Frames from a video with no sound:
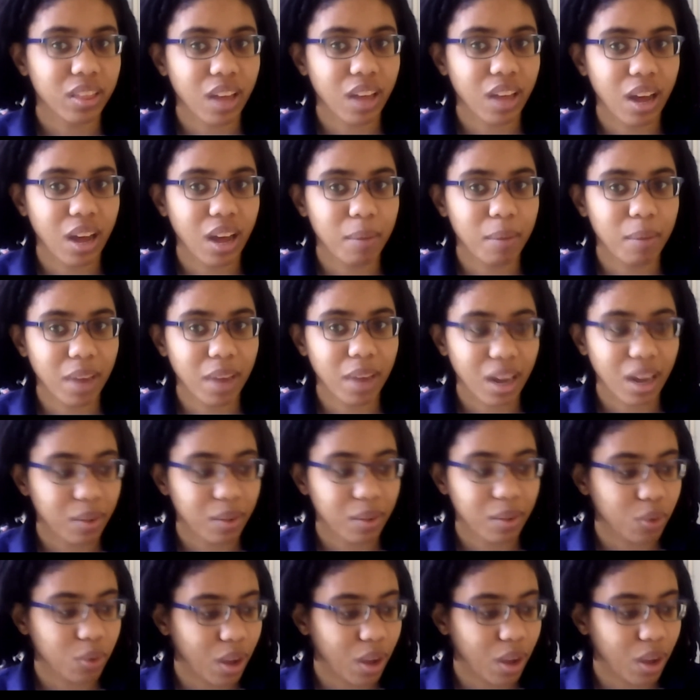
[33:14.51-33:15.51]

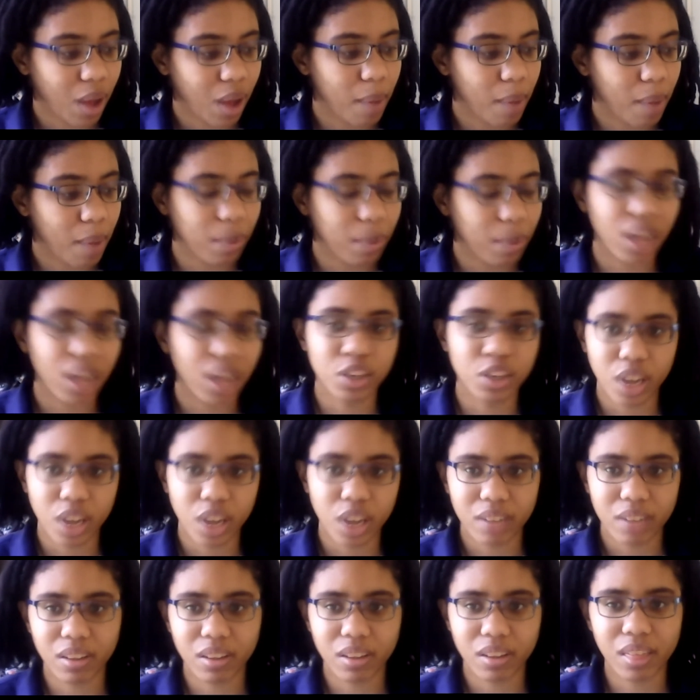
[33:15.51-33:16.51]
so I
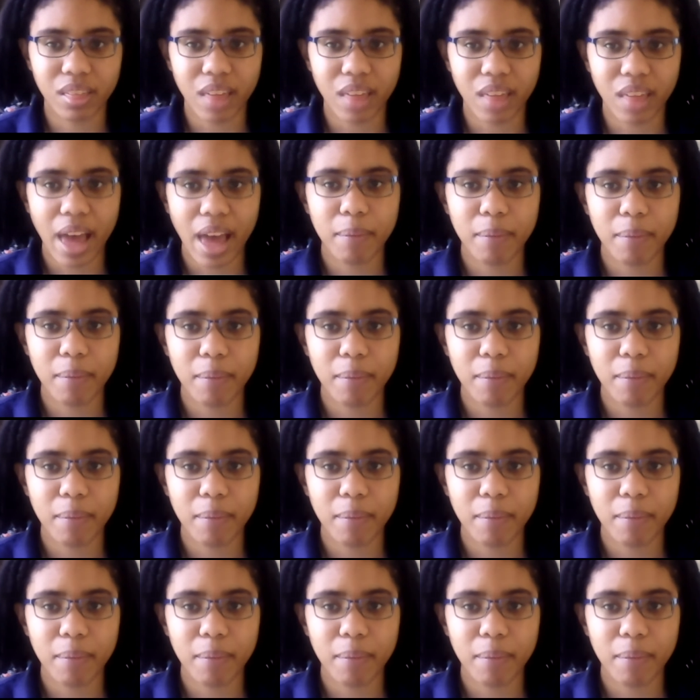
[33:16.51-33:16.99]
apologize on that.